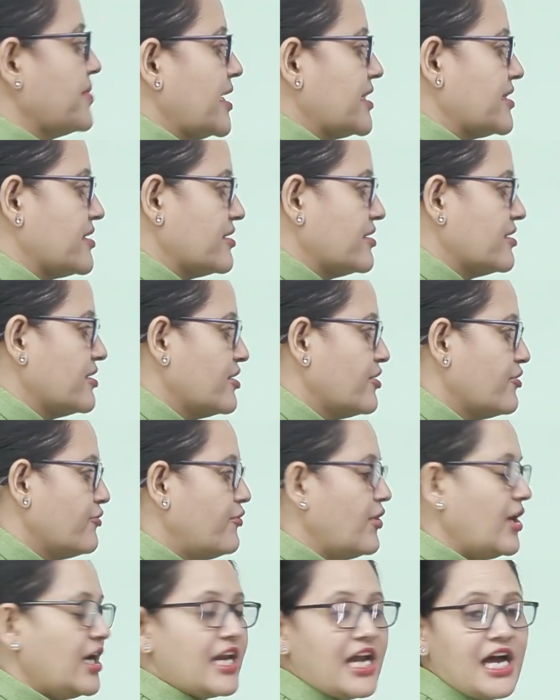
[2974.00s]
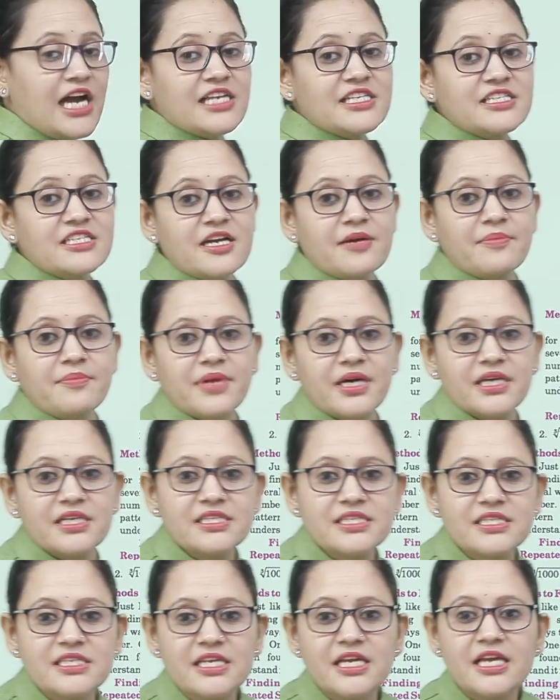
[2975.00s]
method. For large
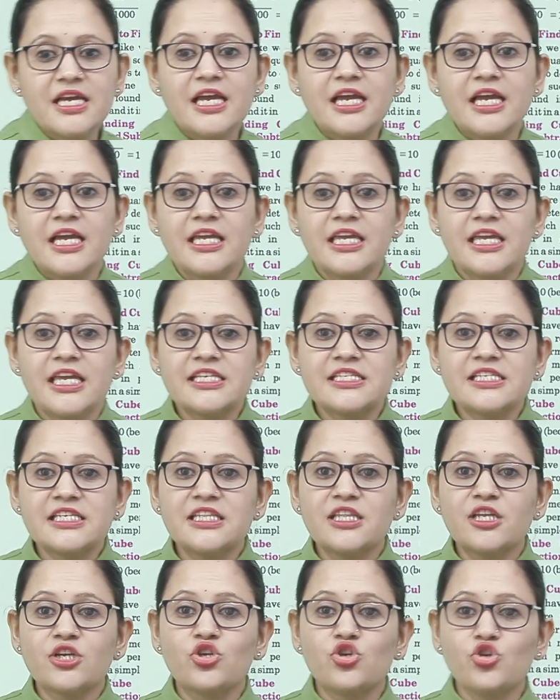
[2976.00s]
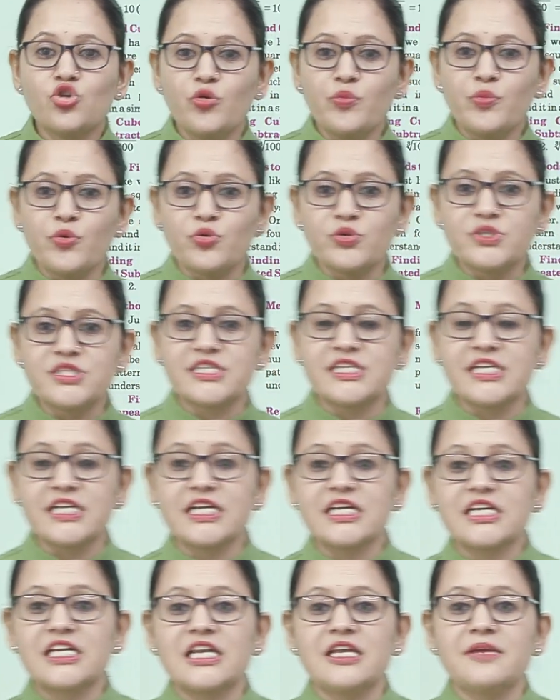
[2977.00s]
numbers, guessing the cube roots
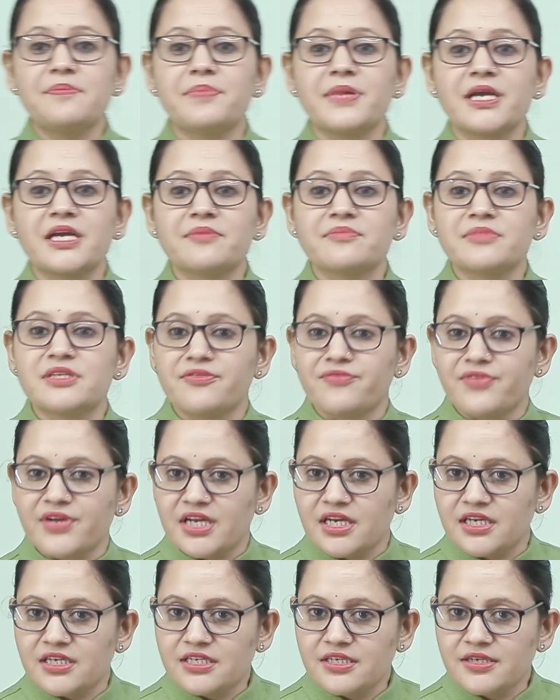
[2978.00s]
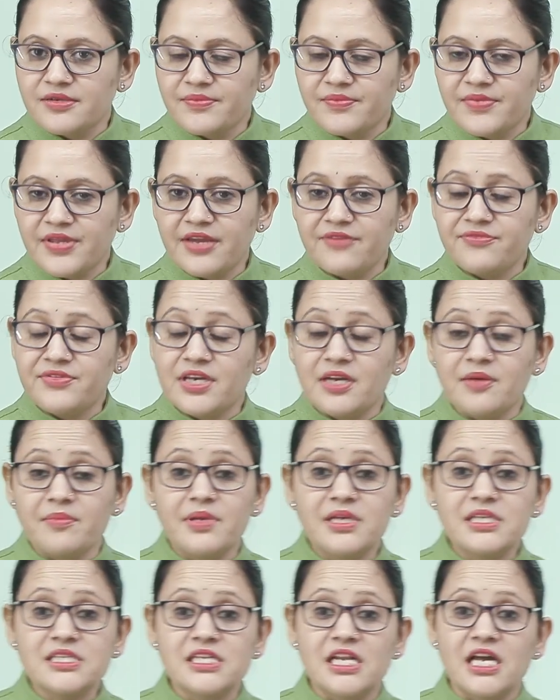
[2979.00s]
directly become difficult. If the
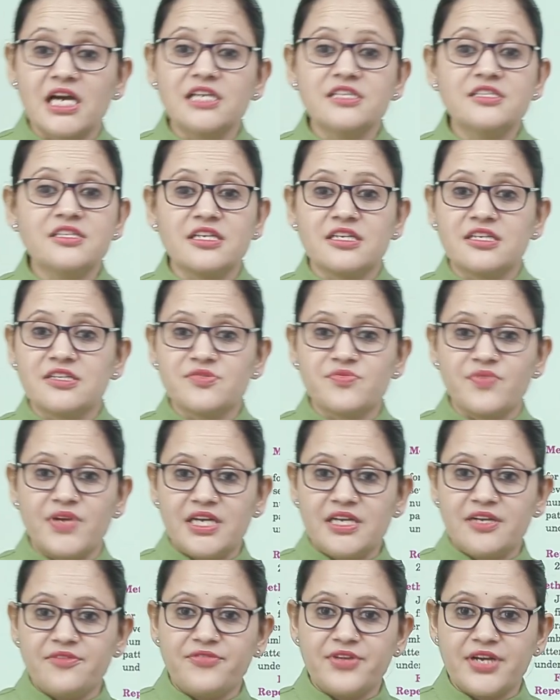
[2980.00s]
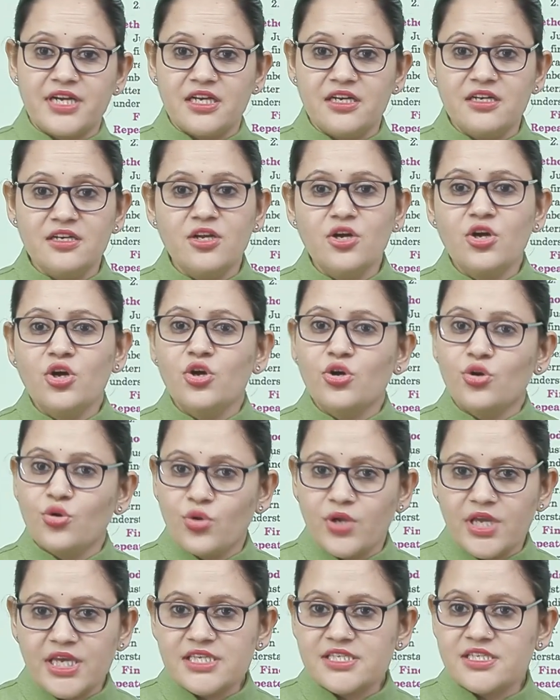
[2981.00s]
number is large, it is very difficult
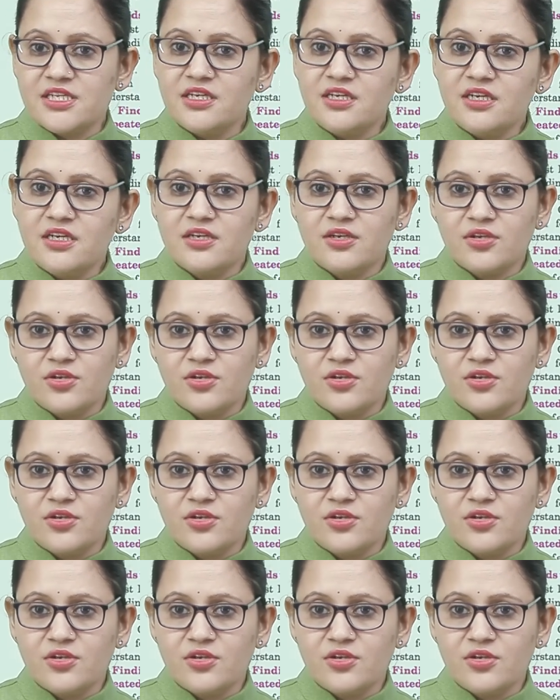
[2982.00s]
to guess the